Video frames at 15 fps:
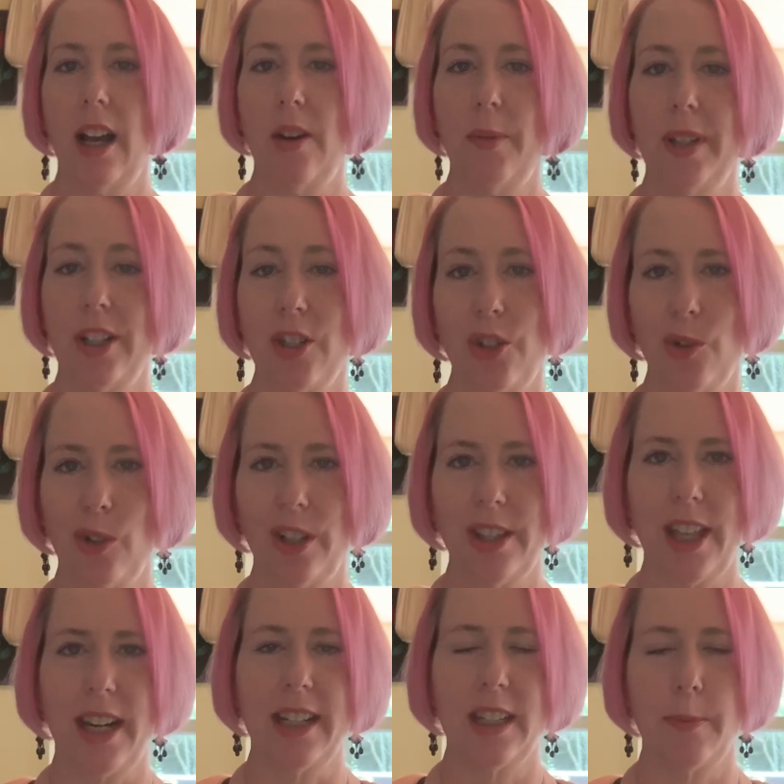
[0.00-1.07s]
we can shorten
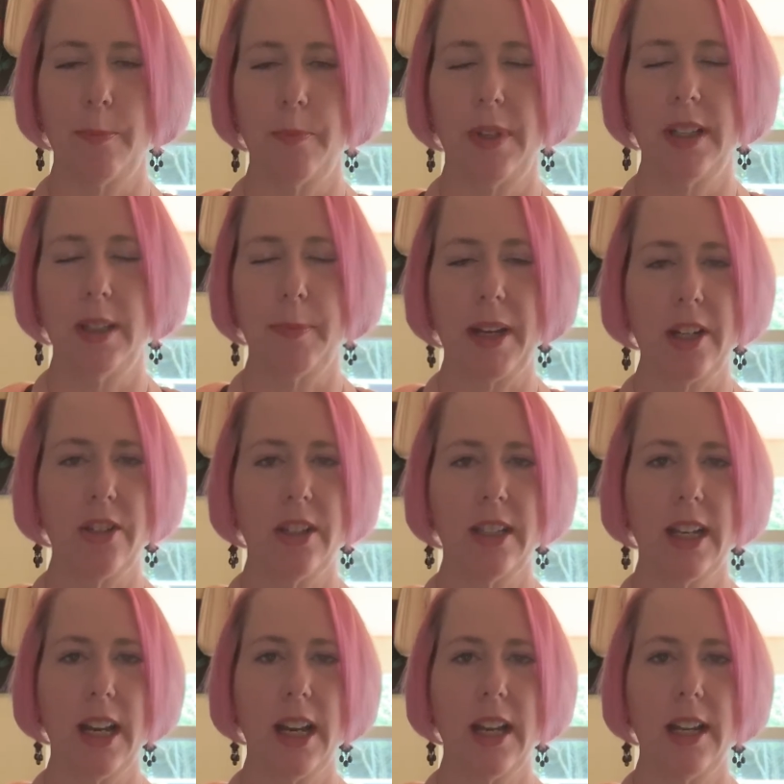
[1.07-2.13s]
that inspection
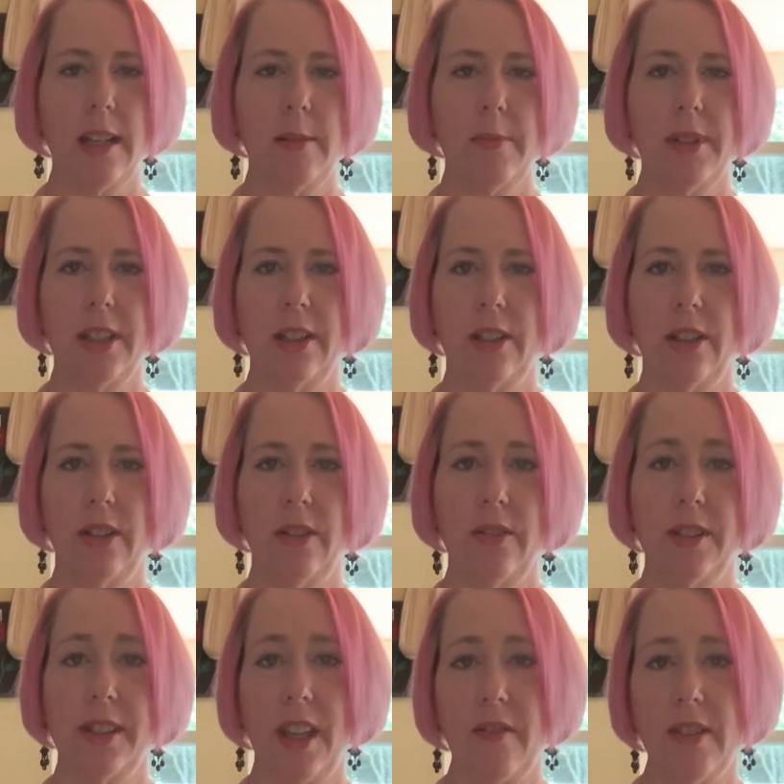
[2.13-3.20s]
time to
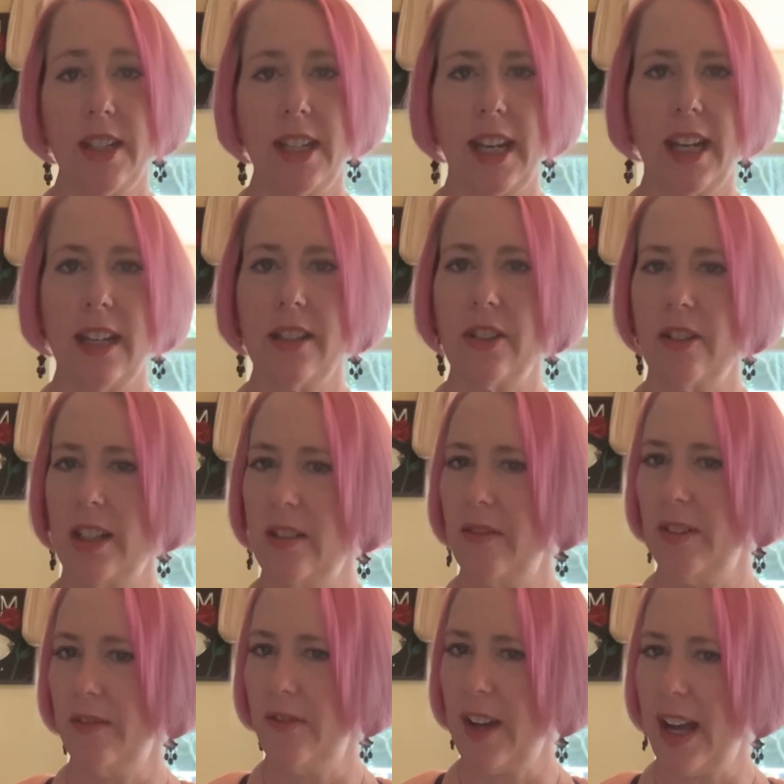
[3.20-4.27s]
7 days or
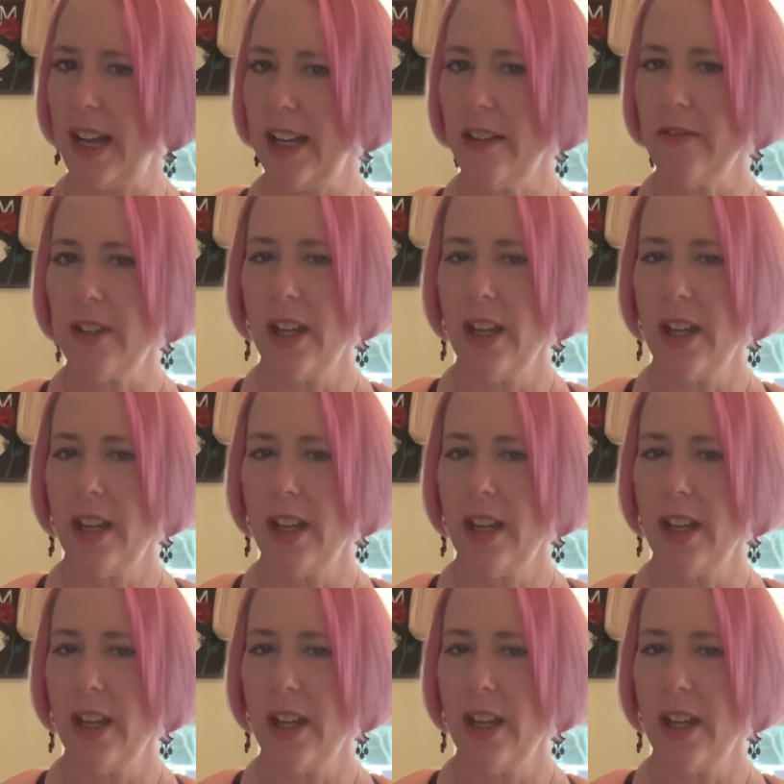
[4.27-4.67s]
even 5,